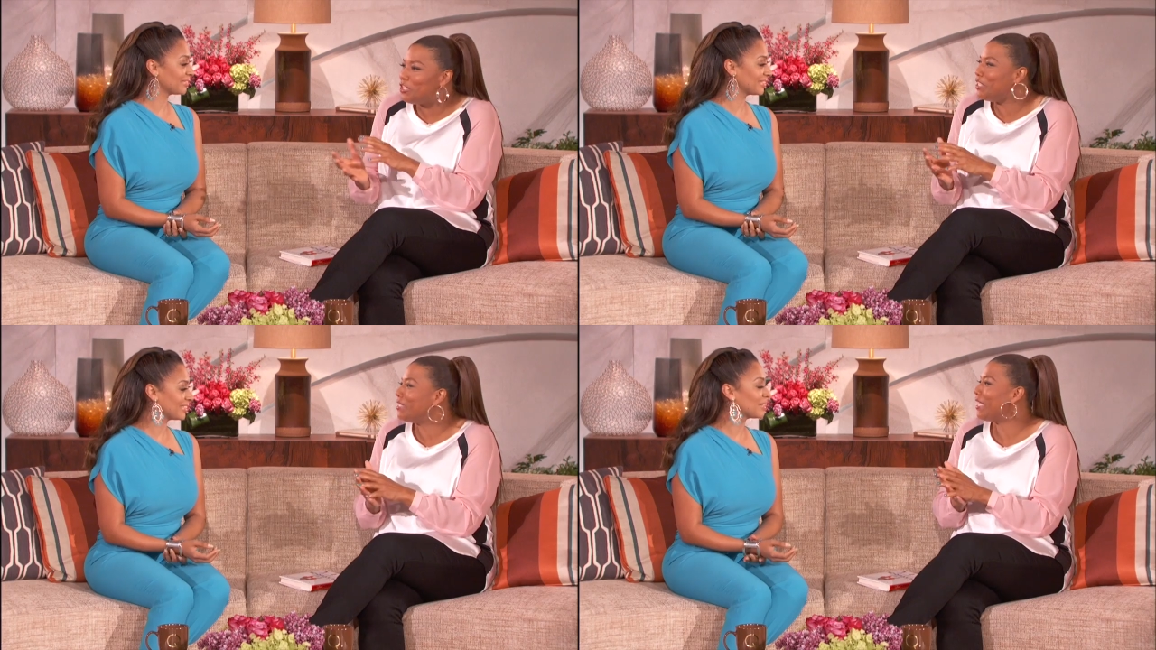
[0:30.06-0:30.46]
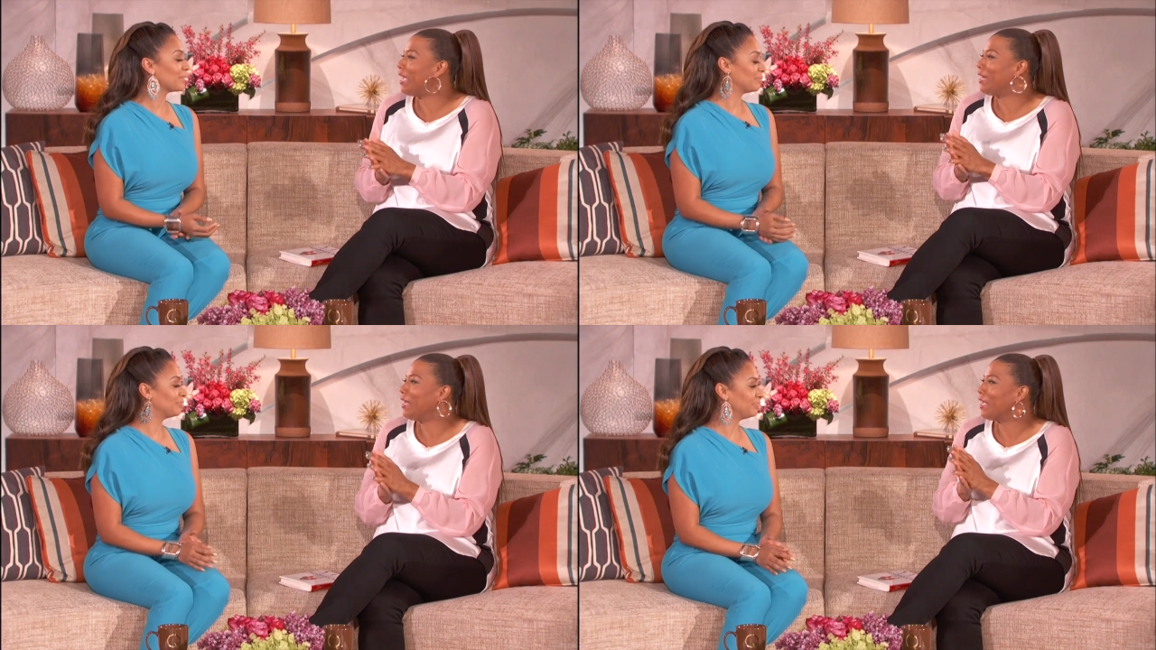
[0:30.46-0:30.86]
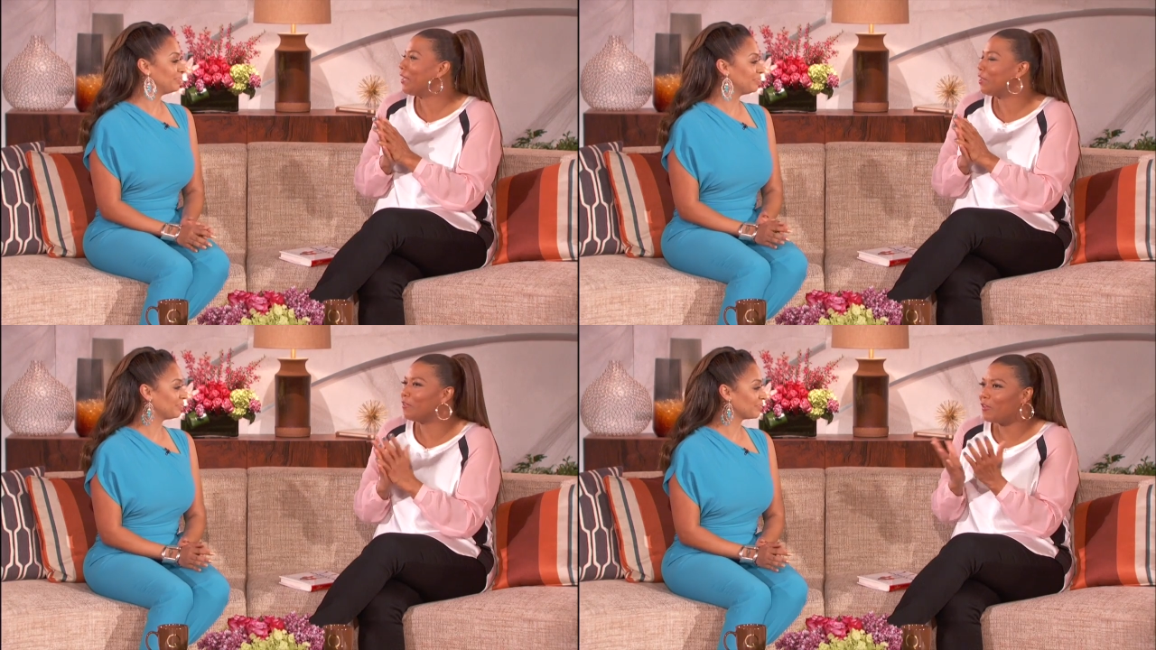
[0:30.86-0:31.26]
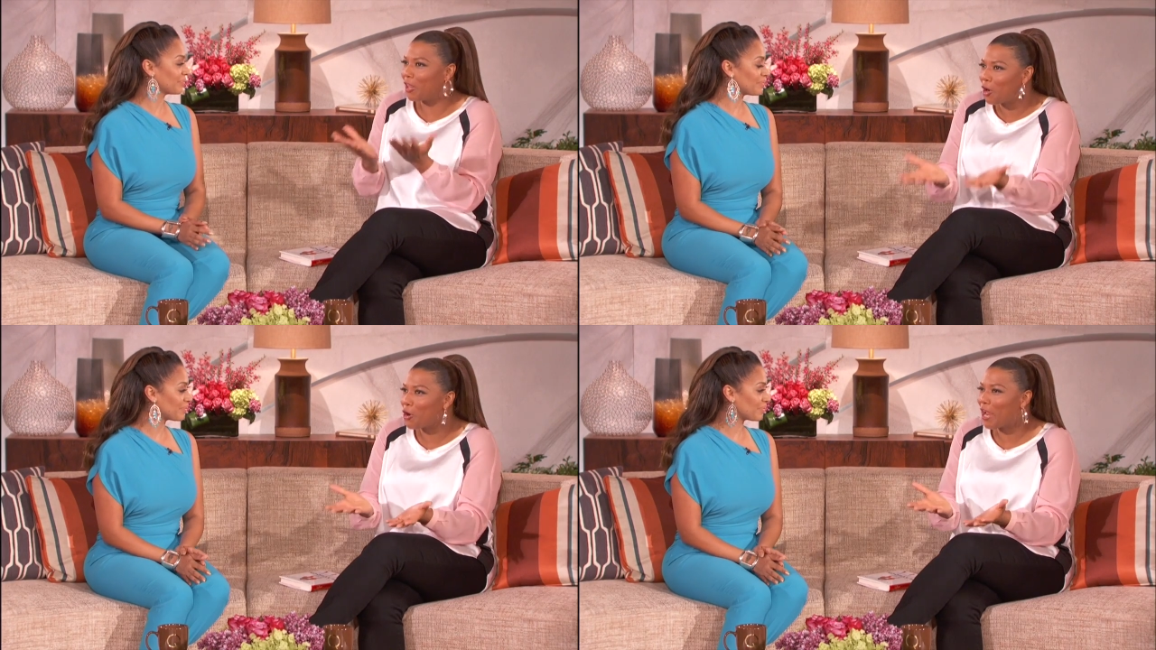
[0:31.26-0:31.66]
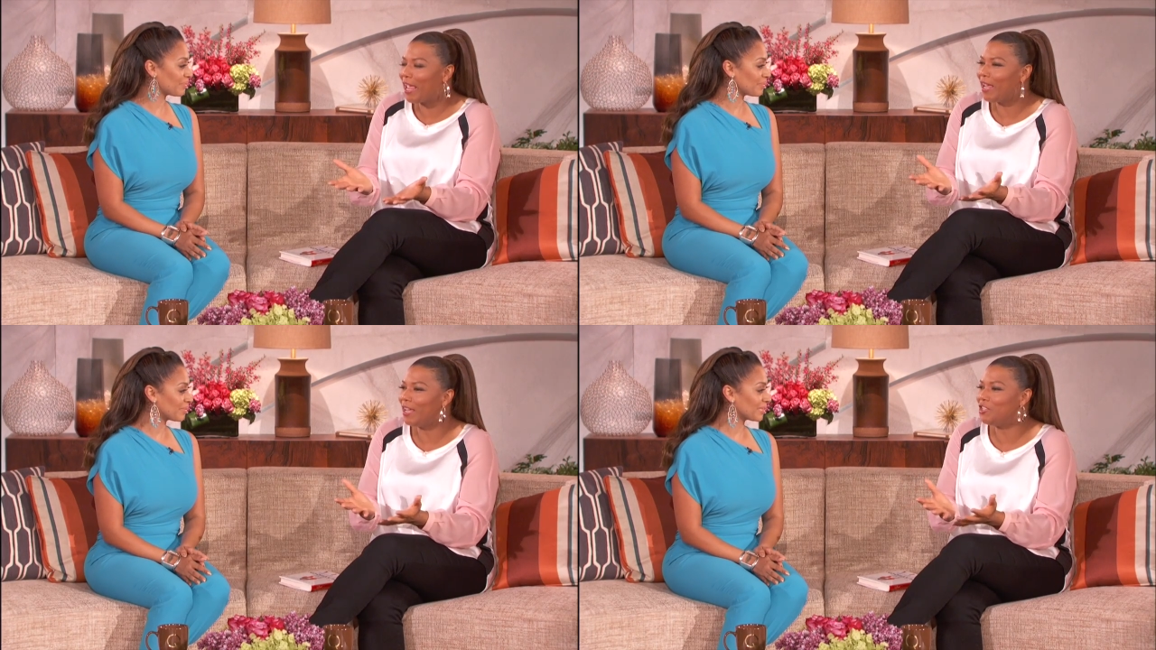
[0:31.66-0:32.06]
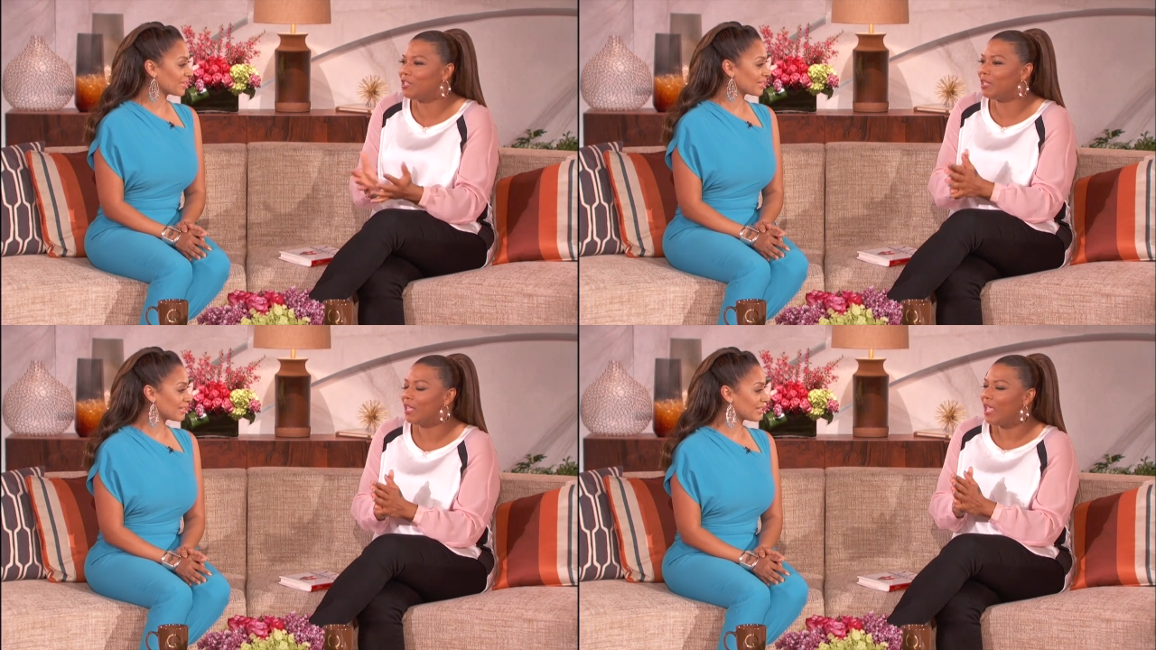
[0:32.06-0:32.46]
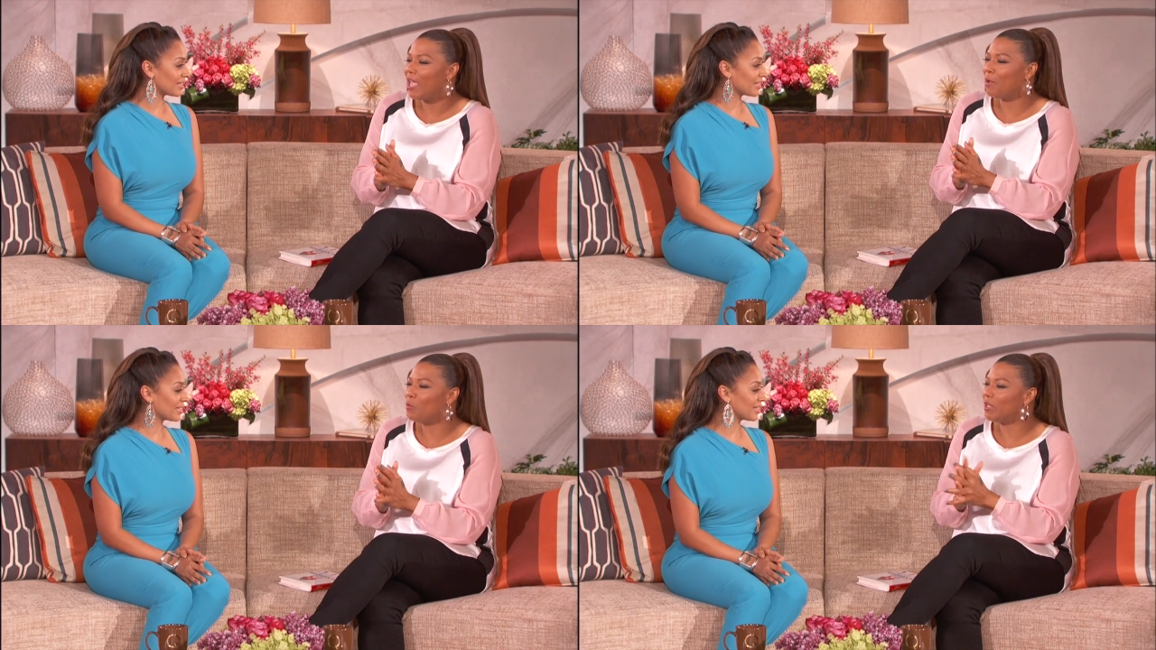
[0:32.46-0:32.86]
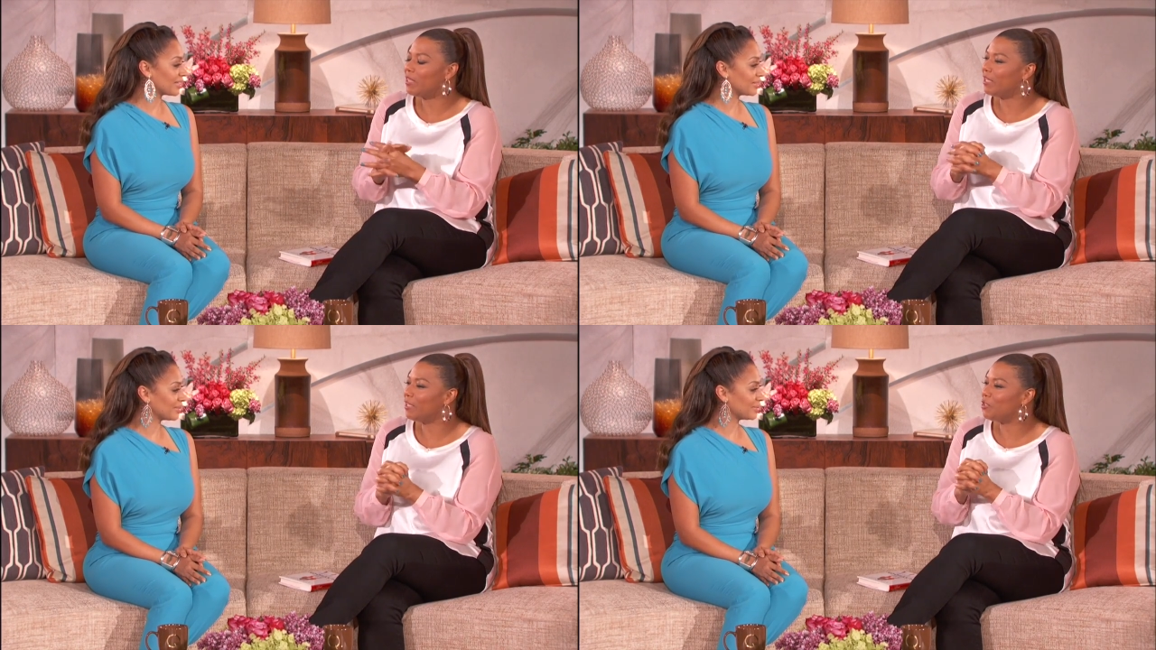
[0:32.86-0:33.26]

Speaker 1: she's dating mm -hmm. and, and, mm-hmm. the, and, her age. And, and one thing